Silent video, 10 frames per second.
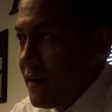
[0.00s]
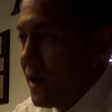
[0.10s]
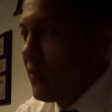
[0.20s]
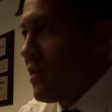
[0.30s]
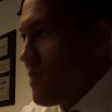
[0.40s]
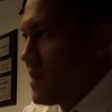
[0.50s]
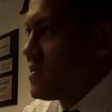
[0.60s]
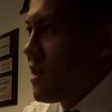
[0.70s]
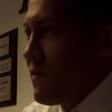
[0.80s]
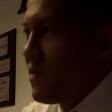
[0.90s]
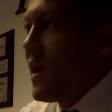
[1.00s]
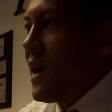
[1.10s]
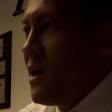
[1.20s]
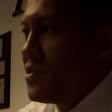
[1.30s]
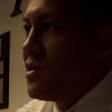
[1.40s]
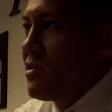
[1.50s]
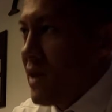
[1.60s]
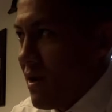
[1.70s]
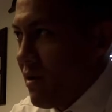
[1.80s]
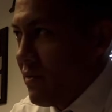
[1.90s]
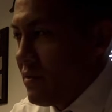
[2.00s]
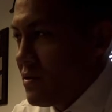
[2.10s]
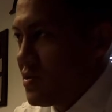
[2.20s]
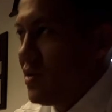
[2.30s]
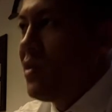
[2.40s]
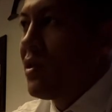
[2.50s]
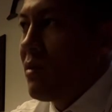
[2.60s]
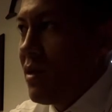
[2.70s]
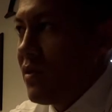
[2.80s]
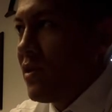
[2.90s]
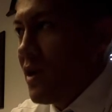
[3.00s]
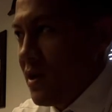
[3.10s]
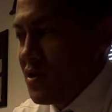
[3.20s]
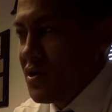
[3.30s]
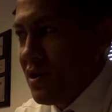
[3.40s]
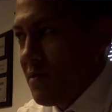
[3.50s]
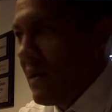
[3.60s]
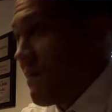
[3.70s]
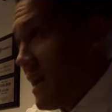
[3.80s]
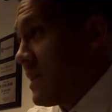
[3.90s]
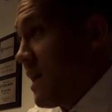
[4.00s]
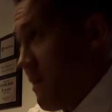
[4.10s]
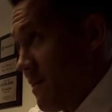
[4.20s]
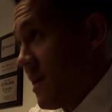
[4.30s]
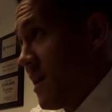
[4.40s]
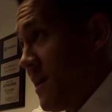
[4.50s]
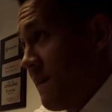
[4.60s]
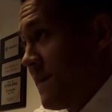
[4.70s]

Yes, they base it off your age and your health. So you'd agree you're the youngest you're going to be right now, right?